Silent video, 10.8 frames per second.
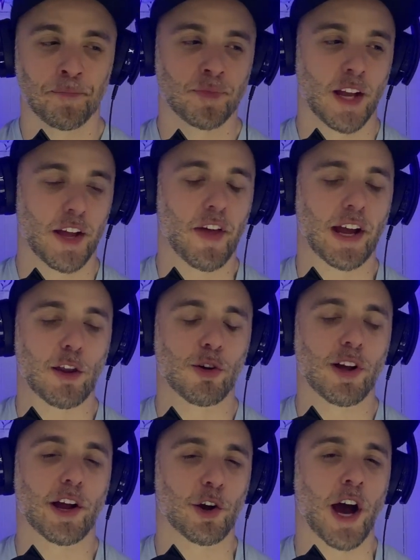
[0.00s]
And like I look
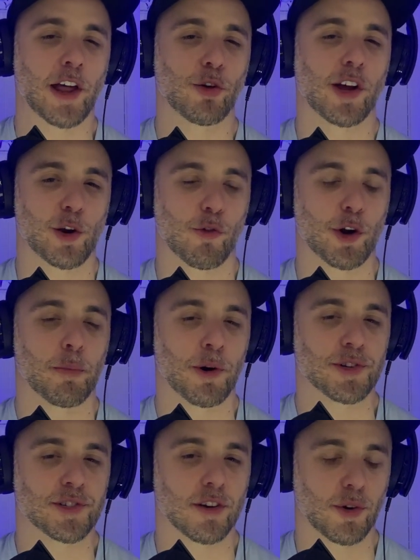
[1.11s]
like a real
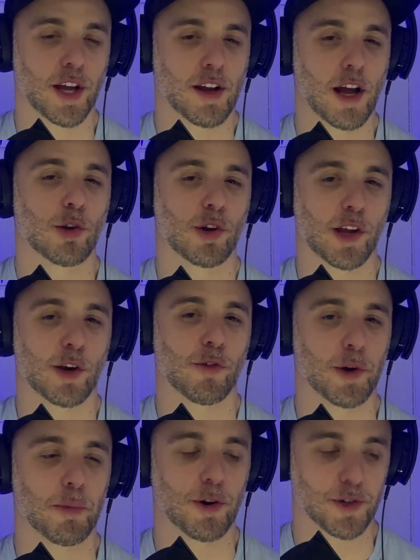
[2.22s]
person, okay? I look like a
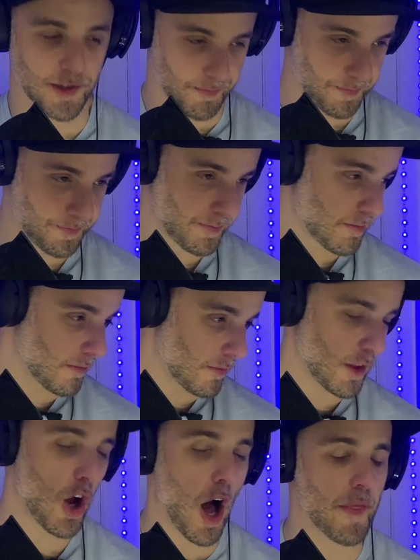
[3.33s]
real person
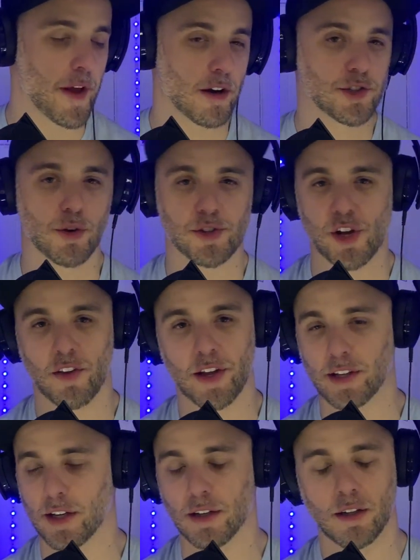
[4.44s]
on there. So it's not like
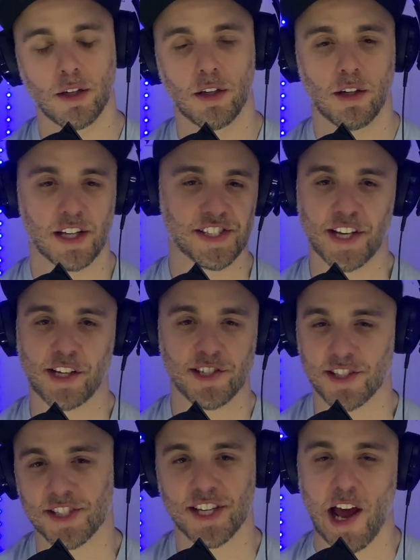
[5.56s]
a Dick's
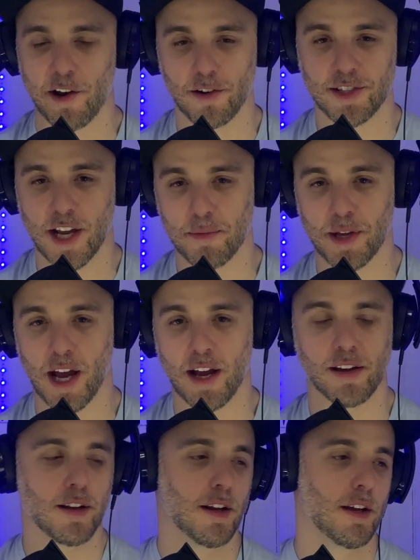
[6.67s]
Insider type guy.
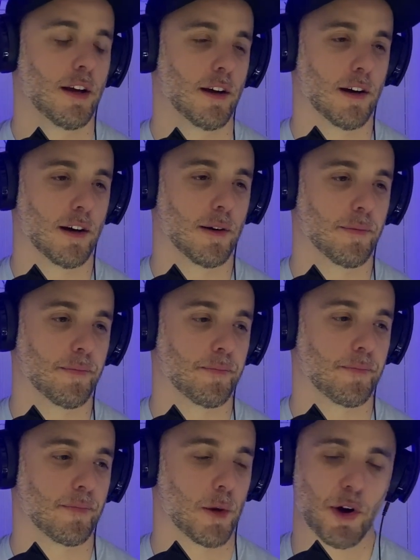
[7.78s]
I'm
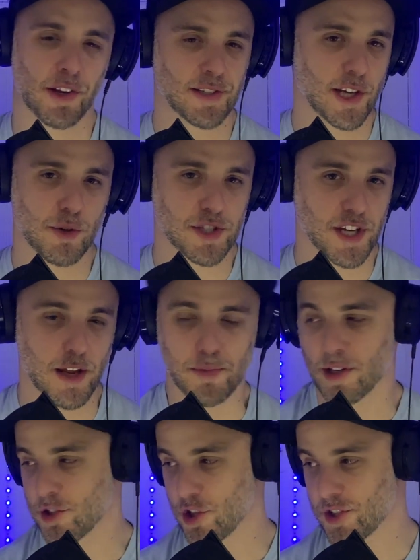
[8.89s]
not going to tell you his name
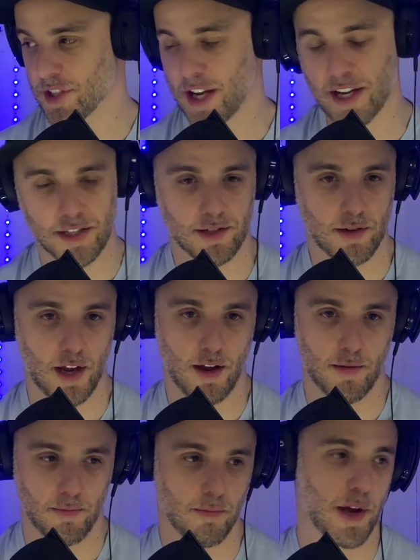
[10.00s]
because just in case
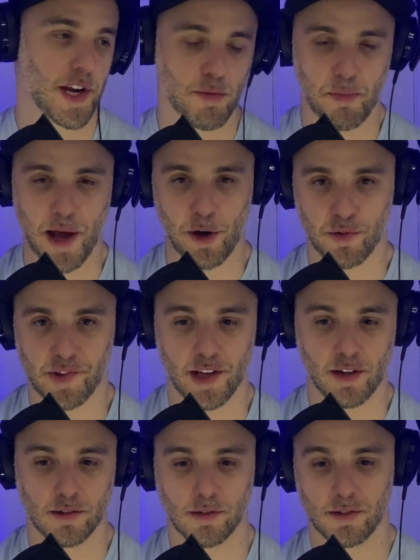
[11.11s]
my neighbor Matt over
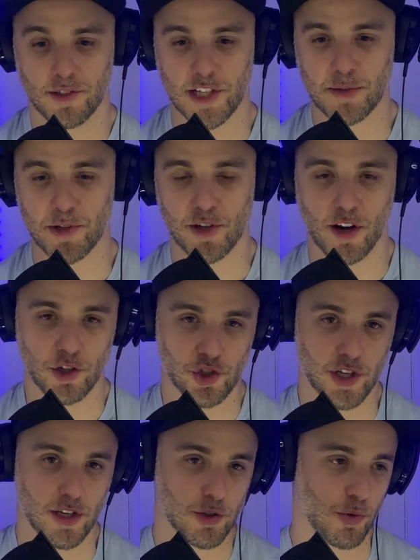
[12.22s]
there sees me talking
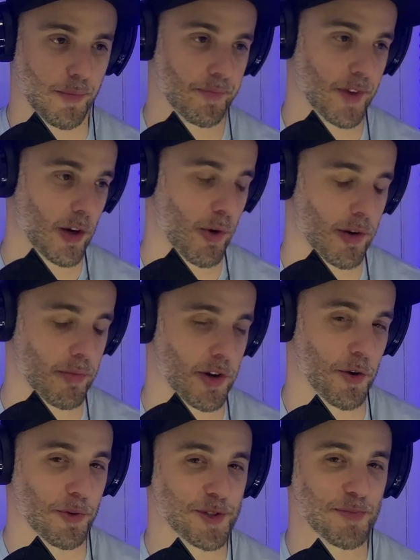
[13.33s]
shit to him, I don't want him to
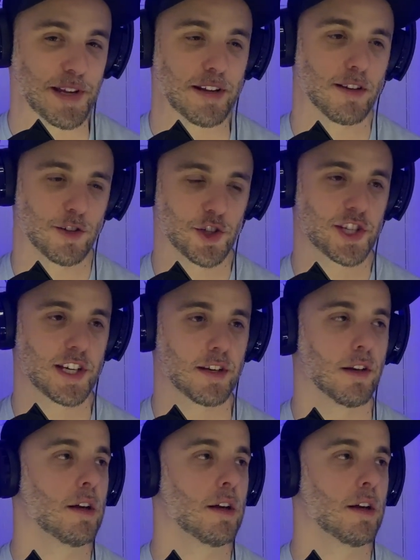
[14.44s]
know it's me. Just kidding.